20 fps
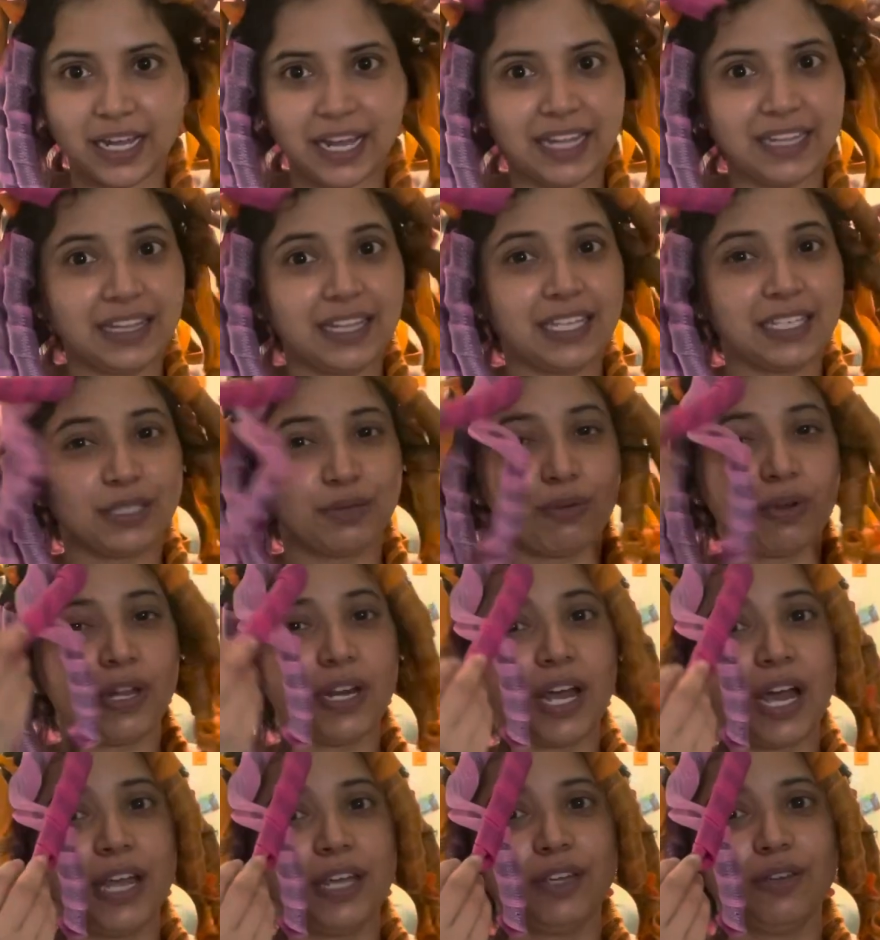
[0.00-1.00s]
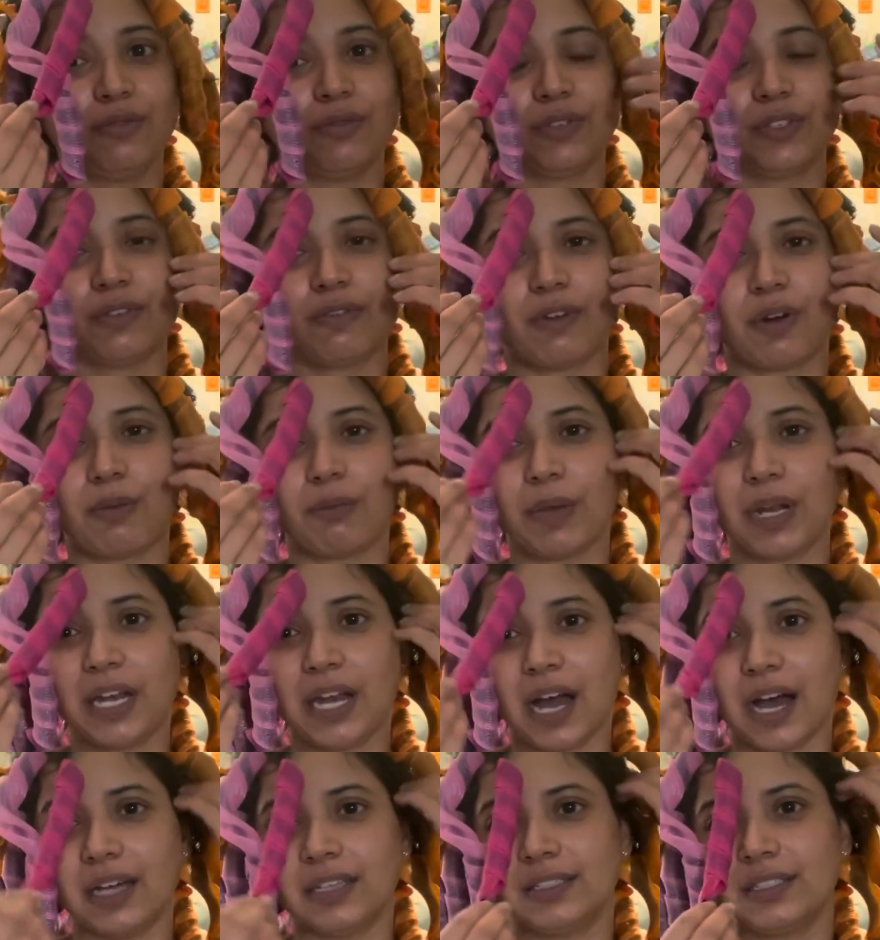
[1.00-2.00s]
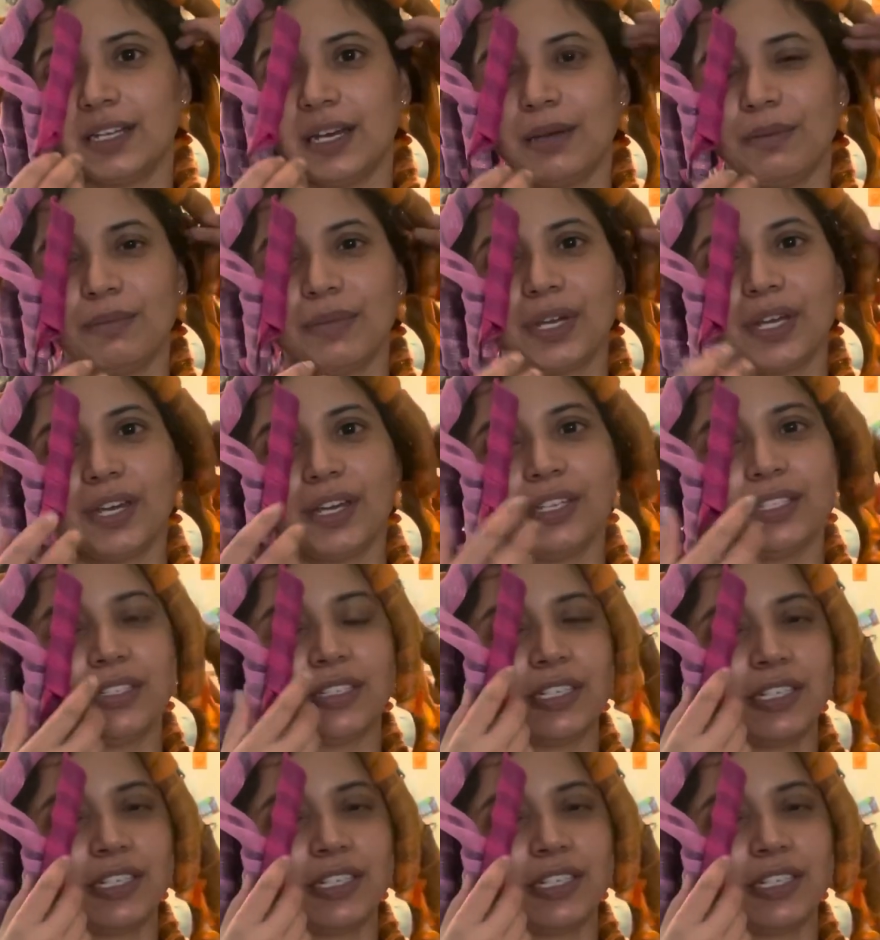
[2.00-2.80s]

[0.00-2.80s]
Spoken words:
And this one I used from my last time because